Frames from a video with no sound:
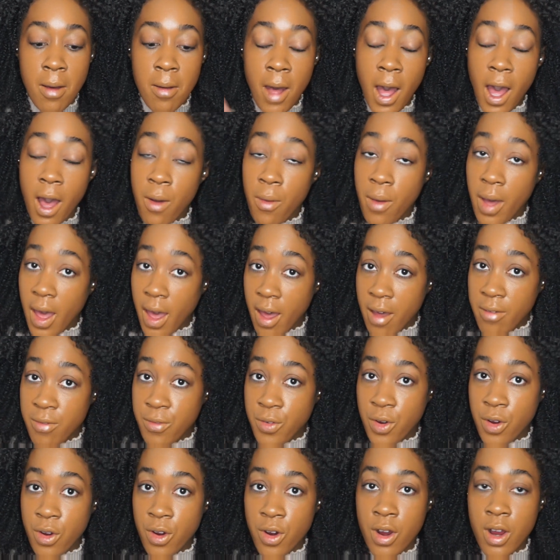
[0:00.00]

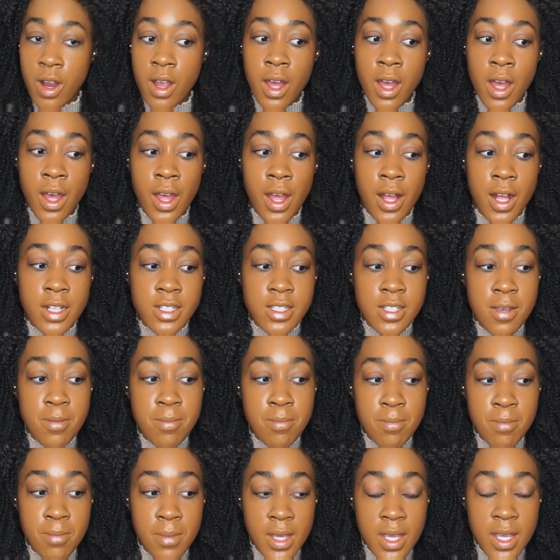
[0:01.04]
However, to
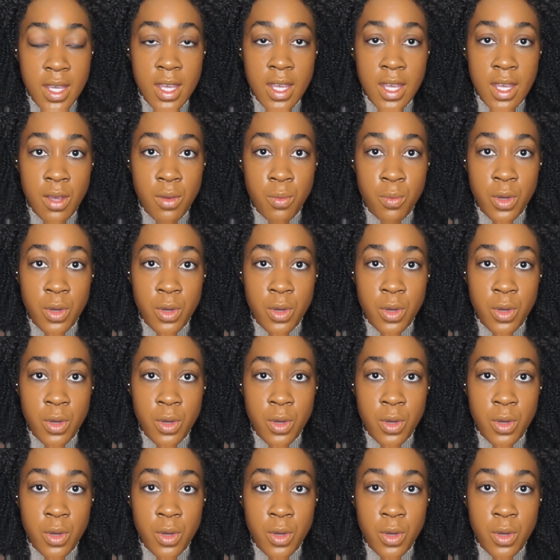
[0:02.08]
me,